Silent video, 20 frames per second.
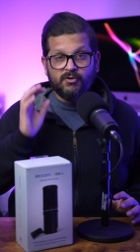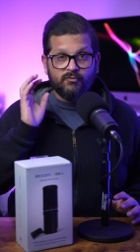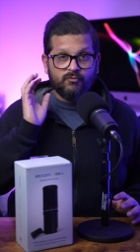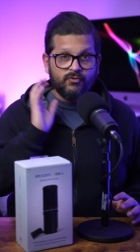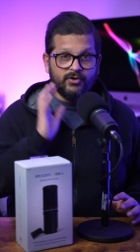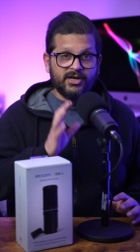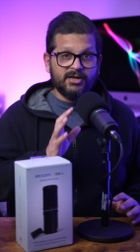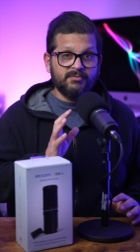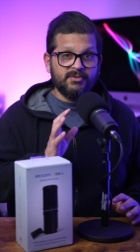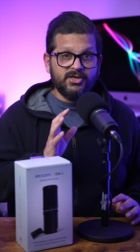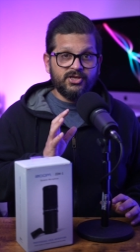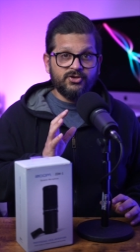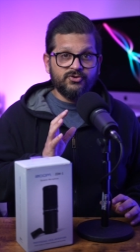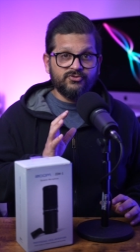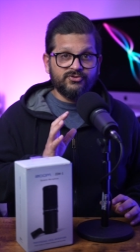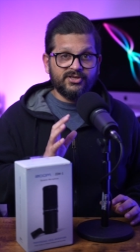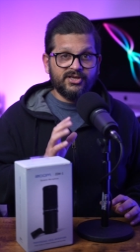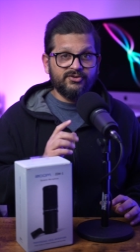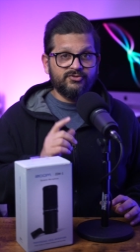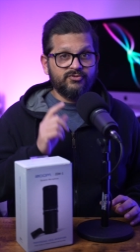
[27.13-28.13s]
what am I
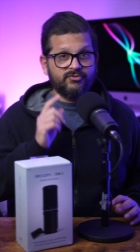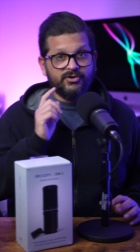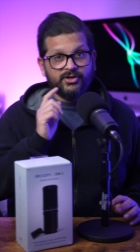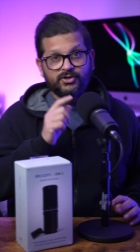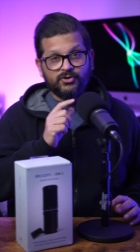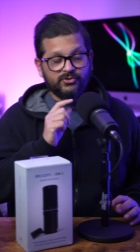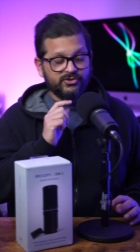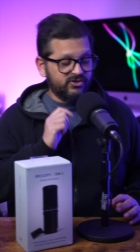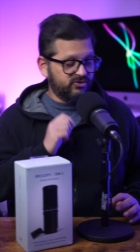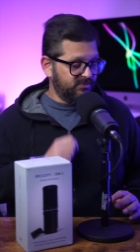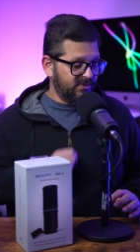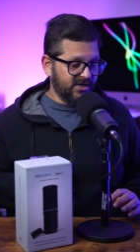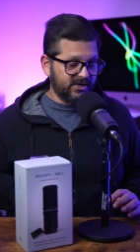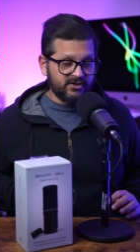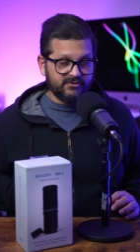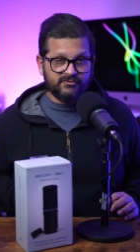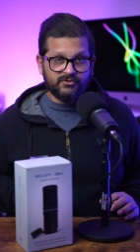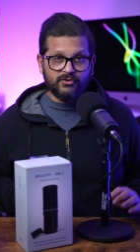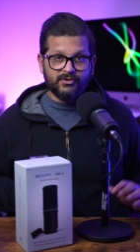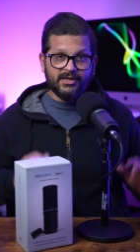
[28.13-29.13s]
using to record this
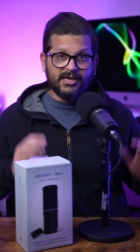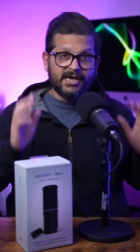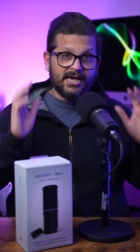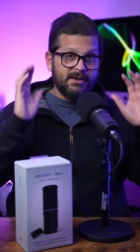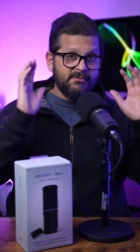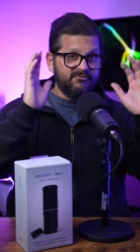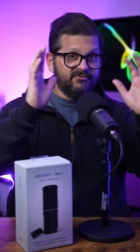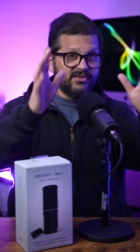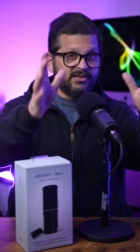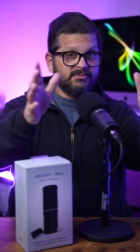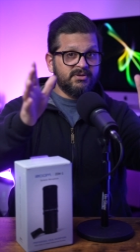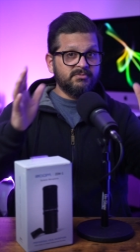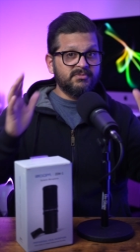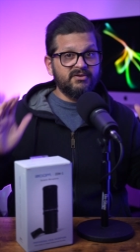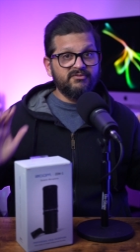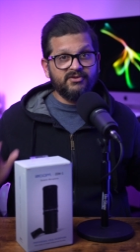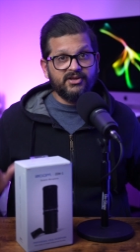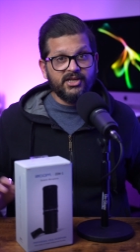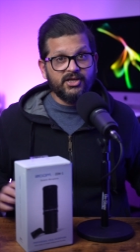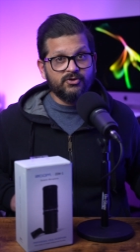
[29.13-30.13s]
microphone? I'm filming
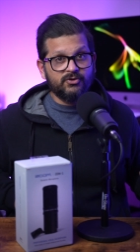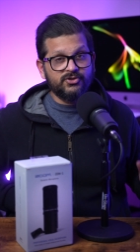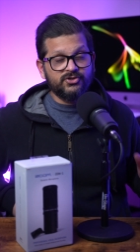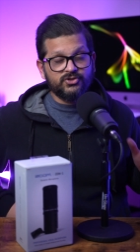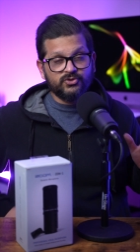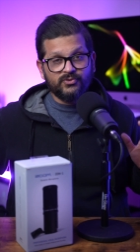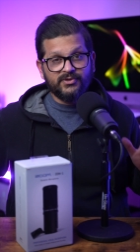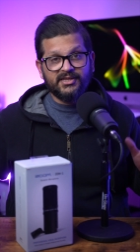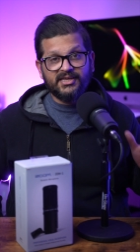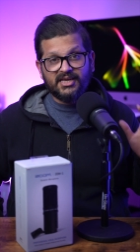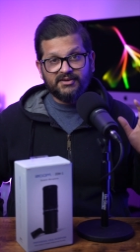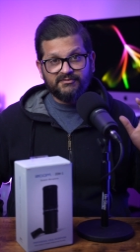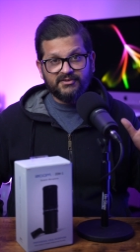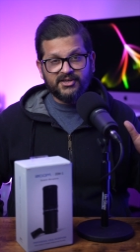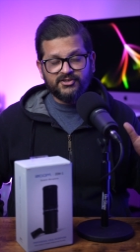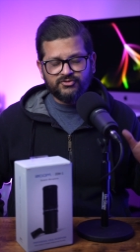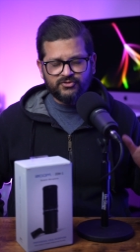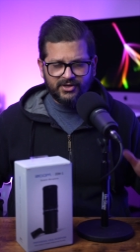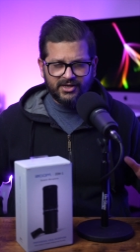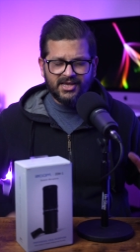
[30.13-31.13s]
my video on Sony
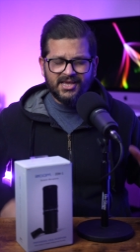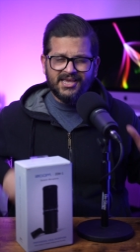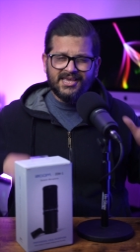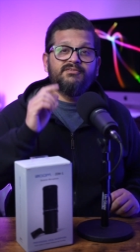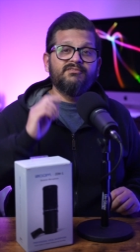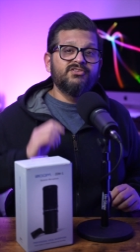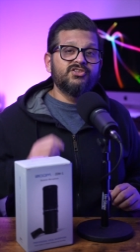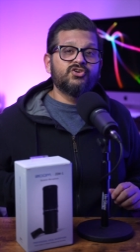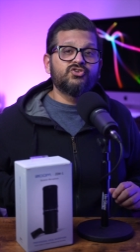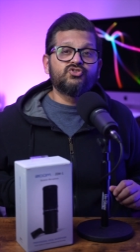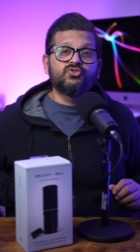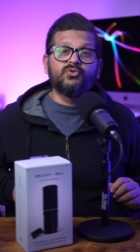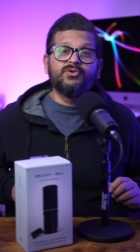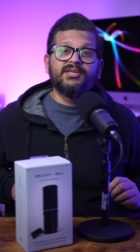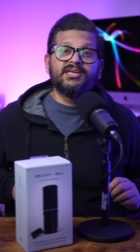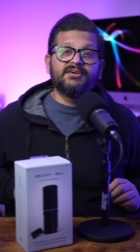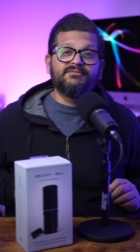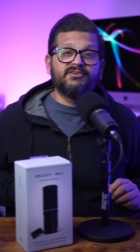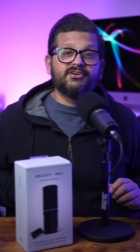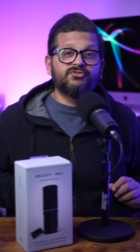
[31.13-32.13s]
FX3, even though
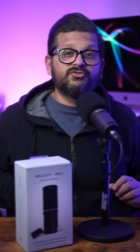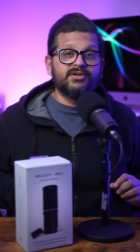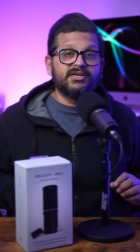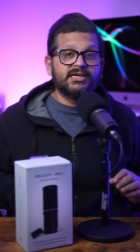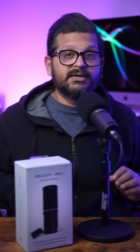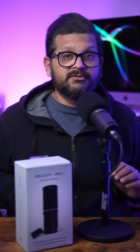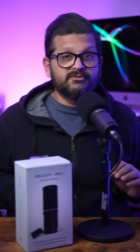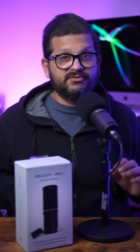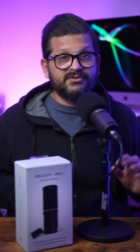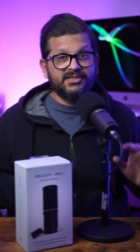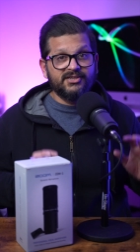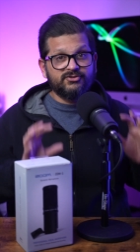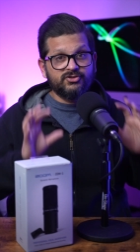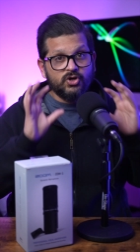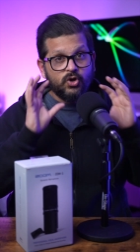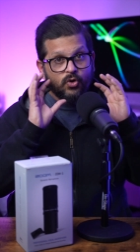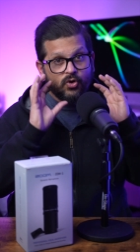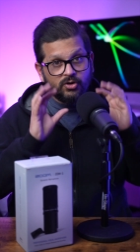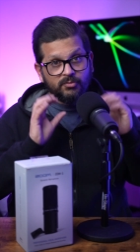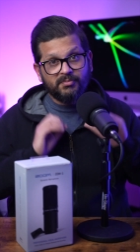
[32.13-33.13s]
Sony FX3 comes with its
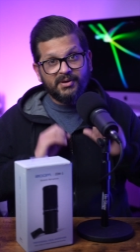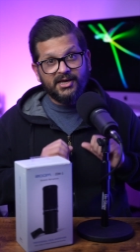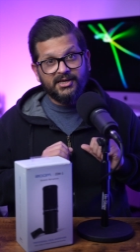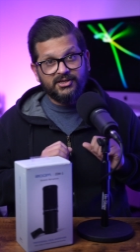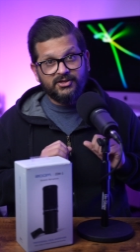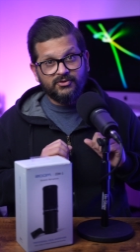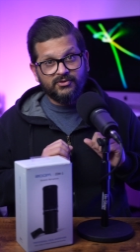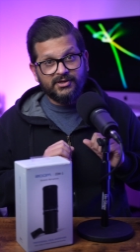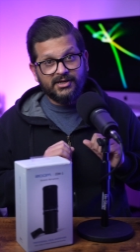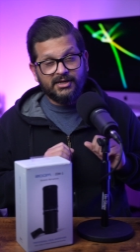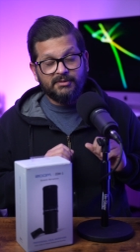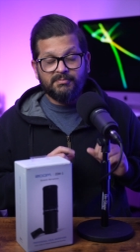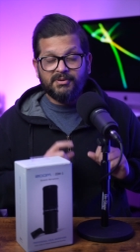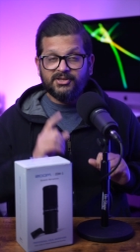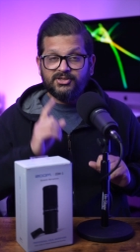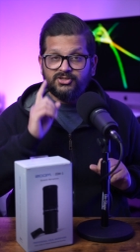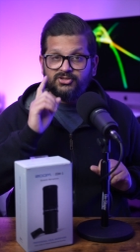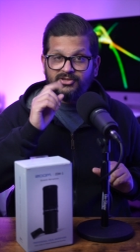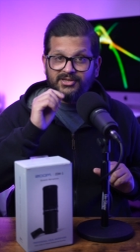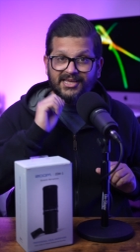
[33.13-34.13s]
own mic unit,
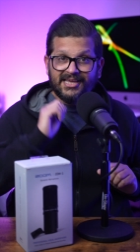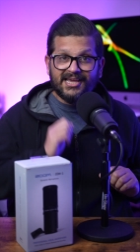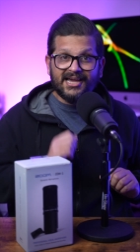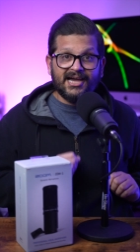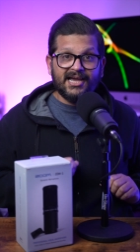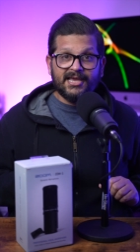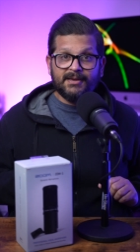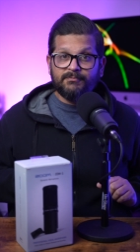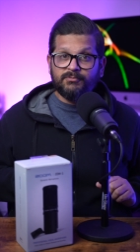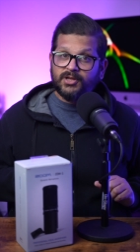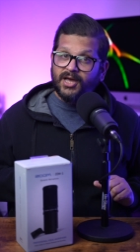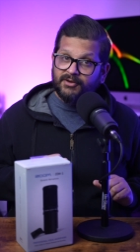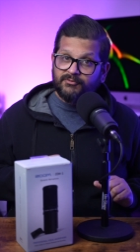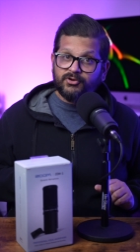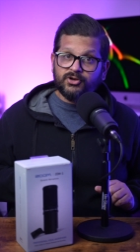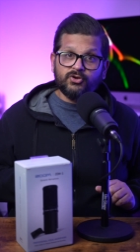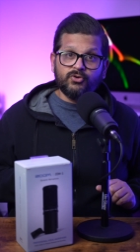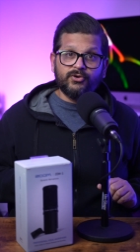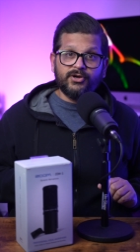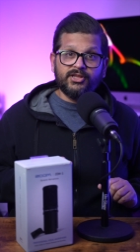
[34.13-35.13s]
but today I am not
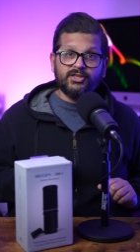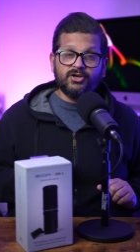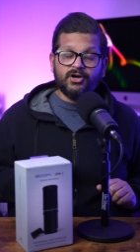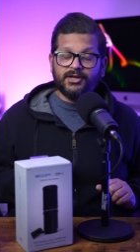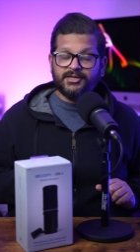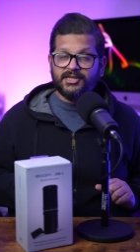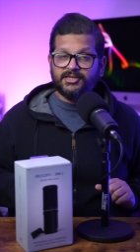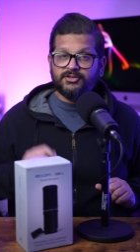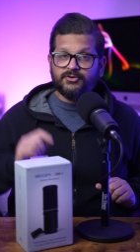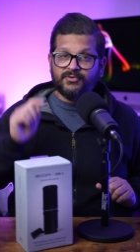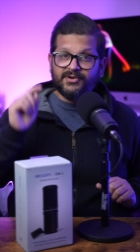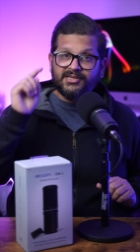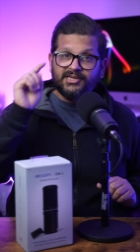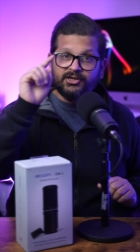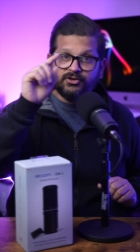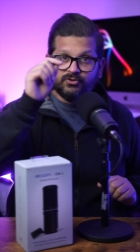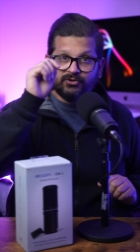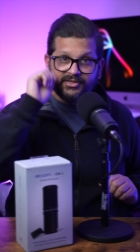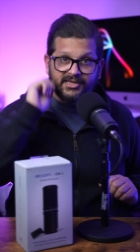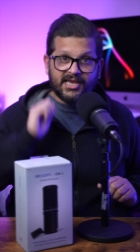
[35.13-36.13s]
recording the audio directly
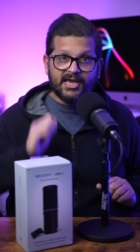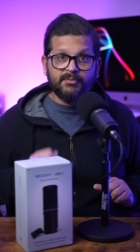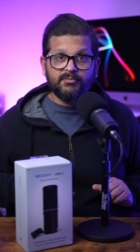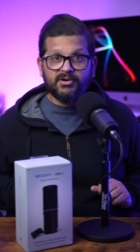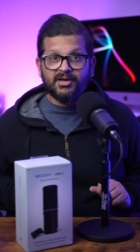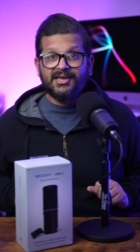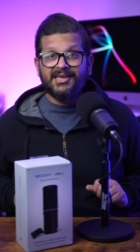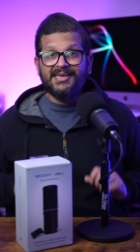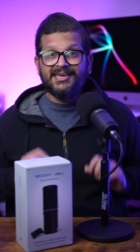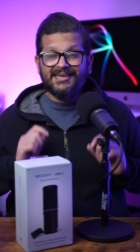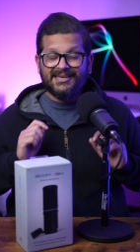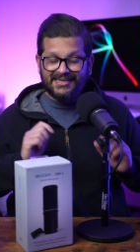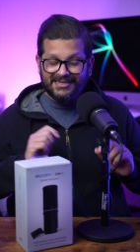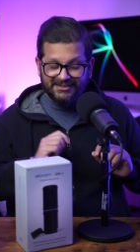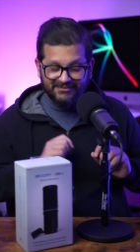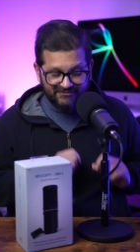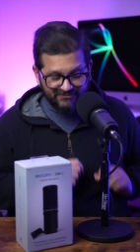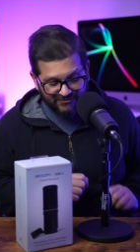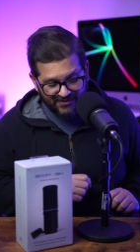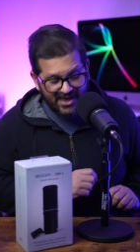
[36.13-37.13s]
into the camera.
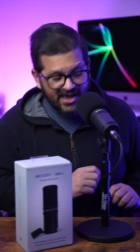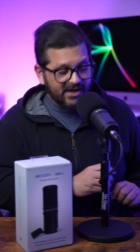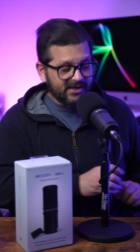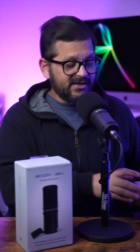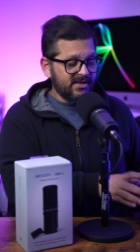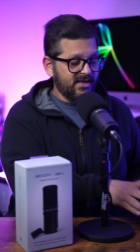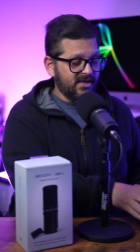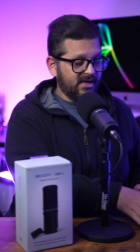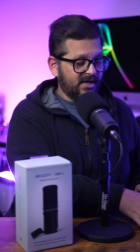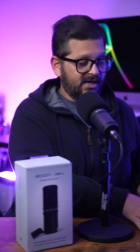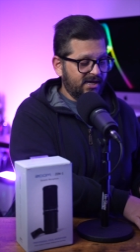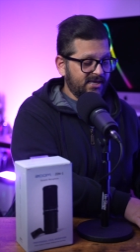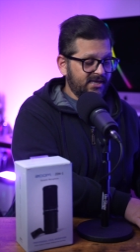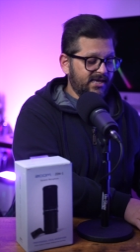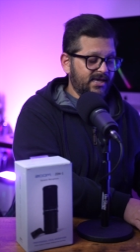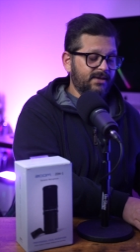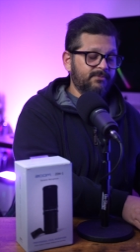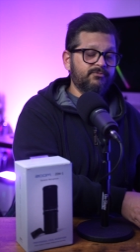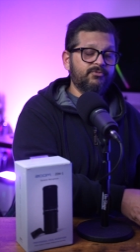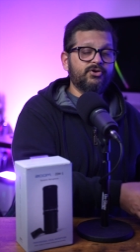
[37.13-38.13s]
In fact, I
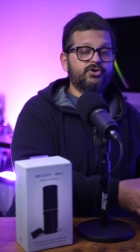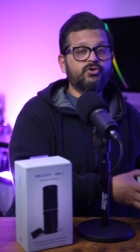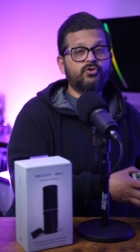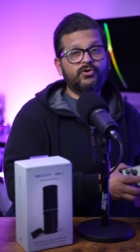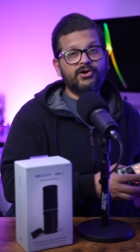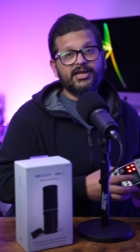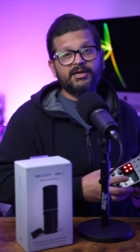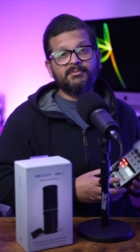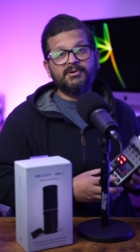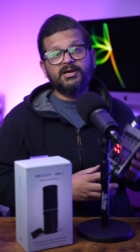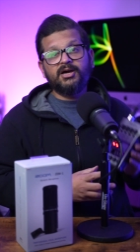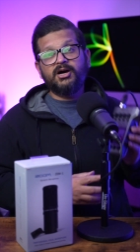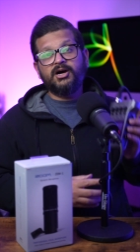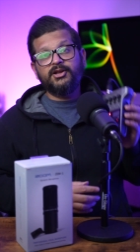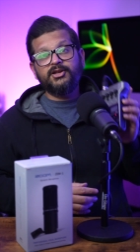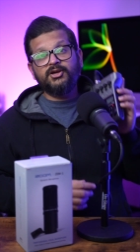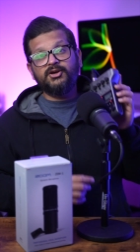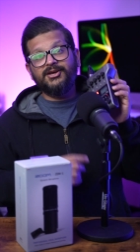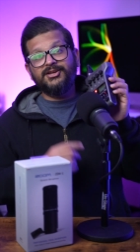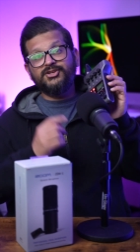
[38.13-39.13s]
am recording my
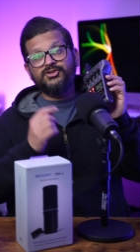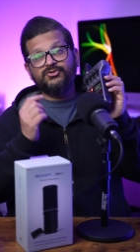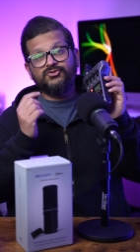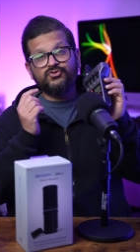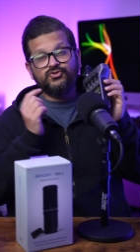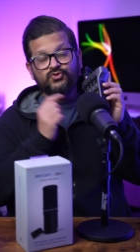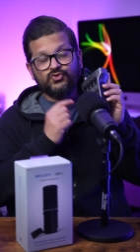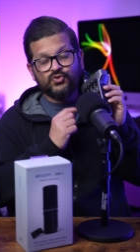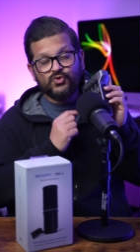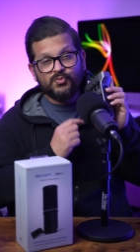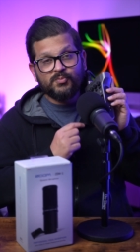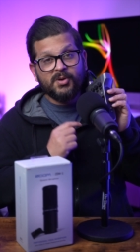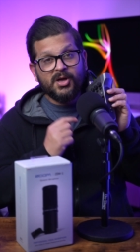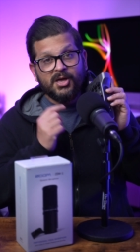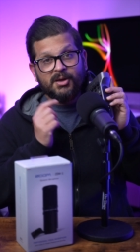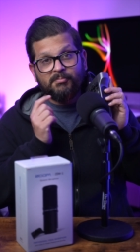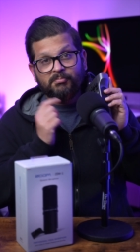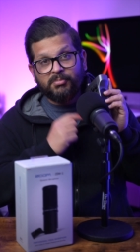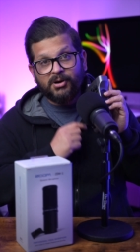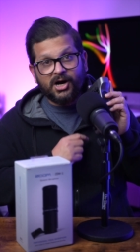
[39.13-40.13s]
audio into Zoom
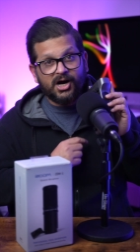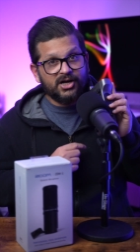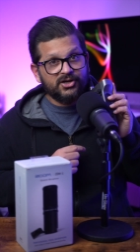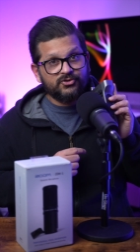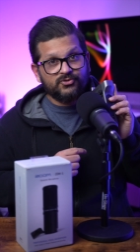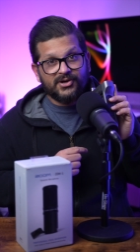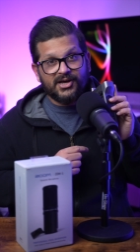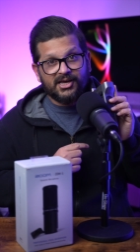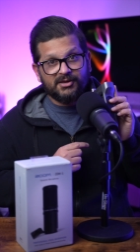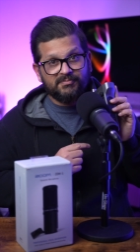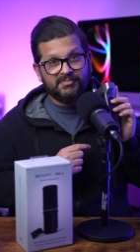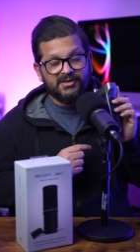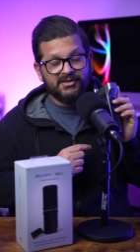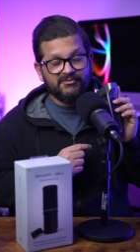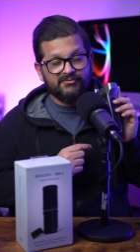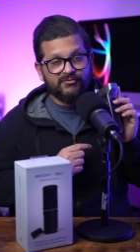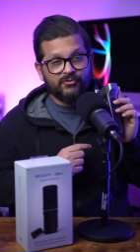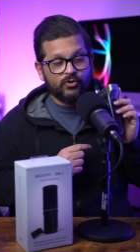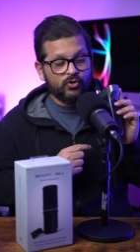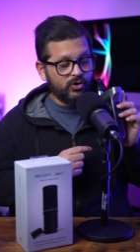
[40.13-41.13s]
Podtrak
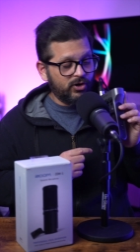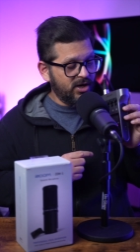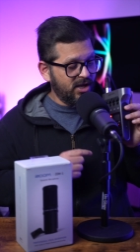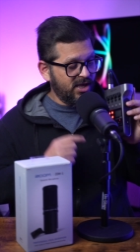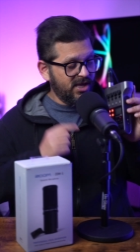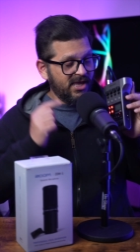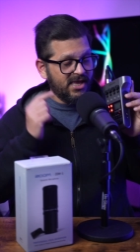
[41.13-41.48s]
P4.